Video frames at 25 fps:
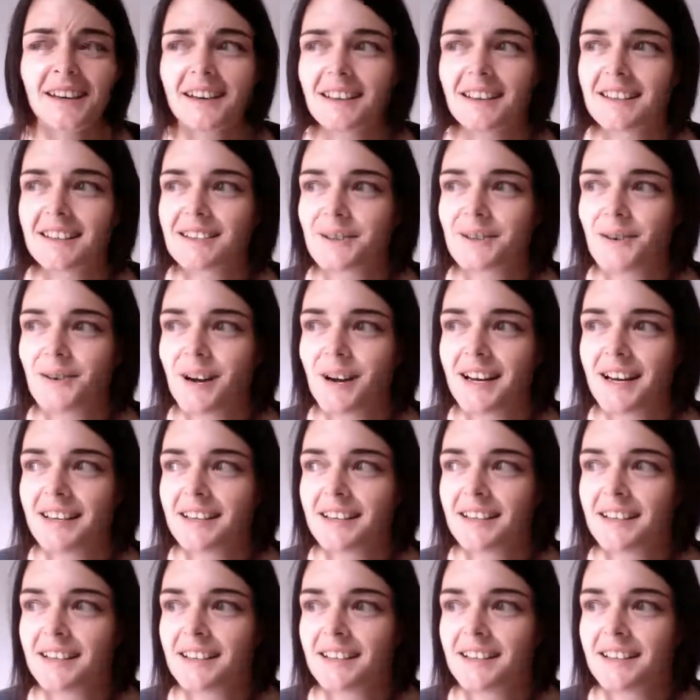It's quite
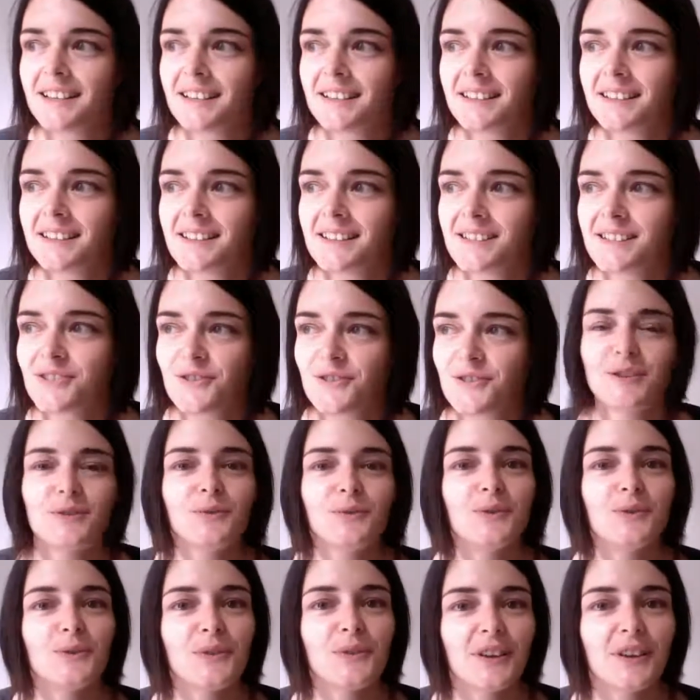
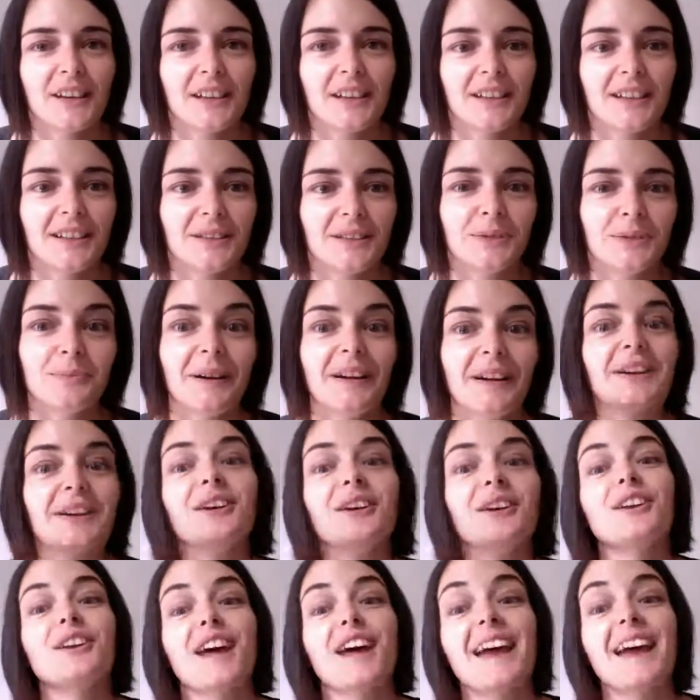stressful thinking, oh my
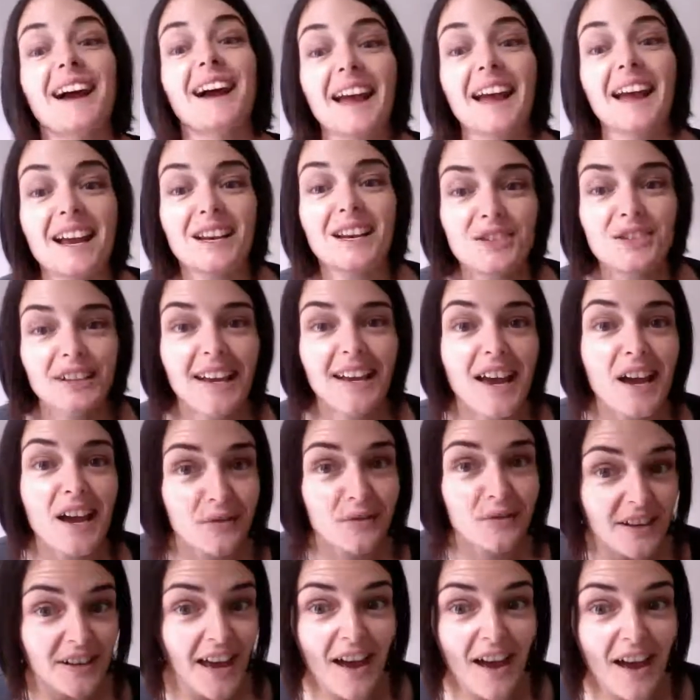god, I actually
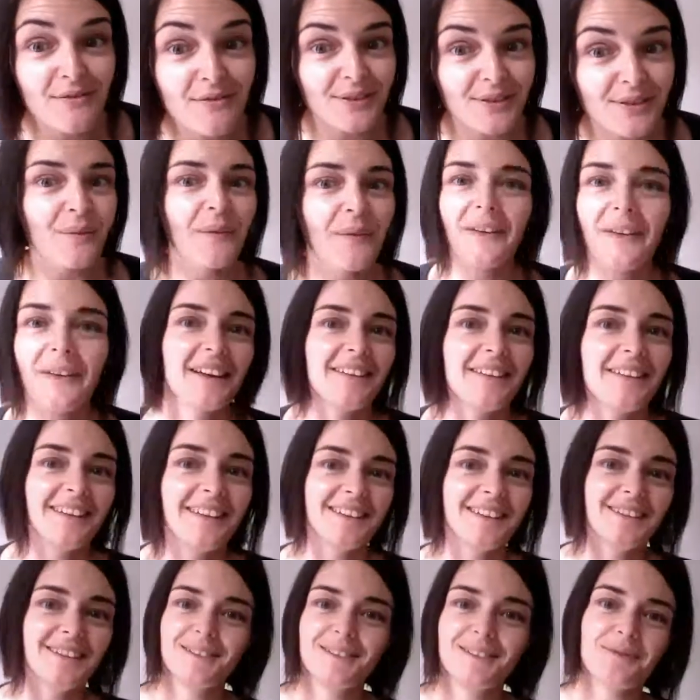have to have something at the
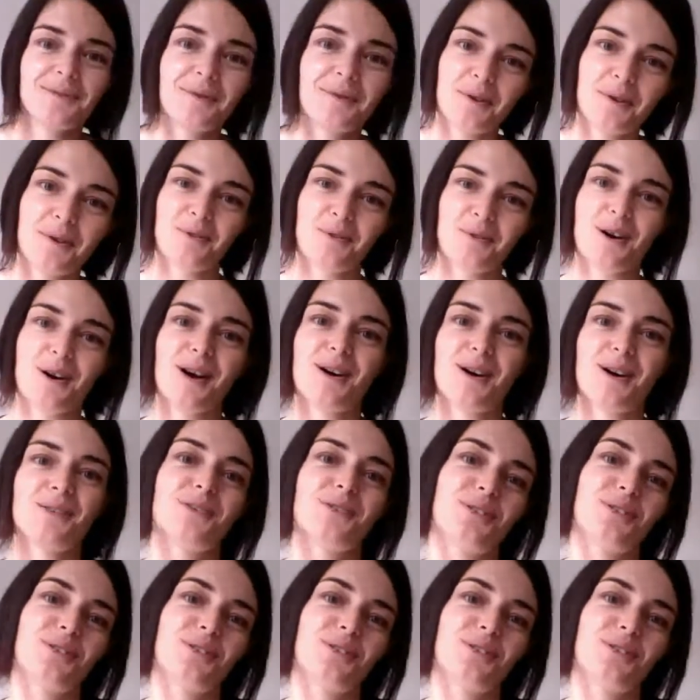end of the 24 hours.